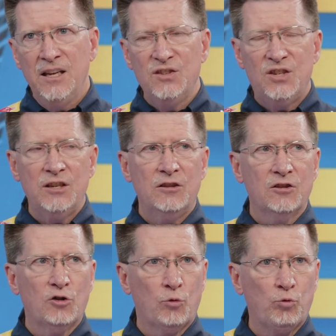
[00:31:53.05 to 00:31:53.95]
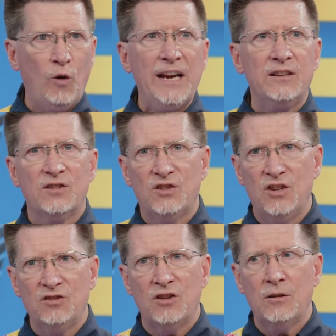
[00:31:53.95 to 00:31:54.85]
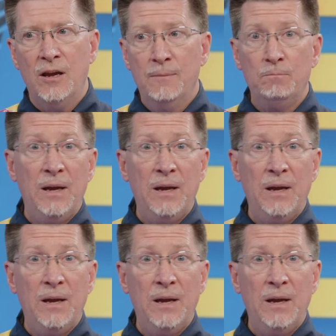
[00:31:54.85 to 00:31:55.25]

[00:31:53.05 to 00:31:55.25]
Is it the right decision?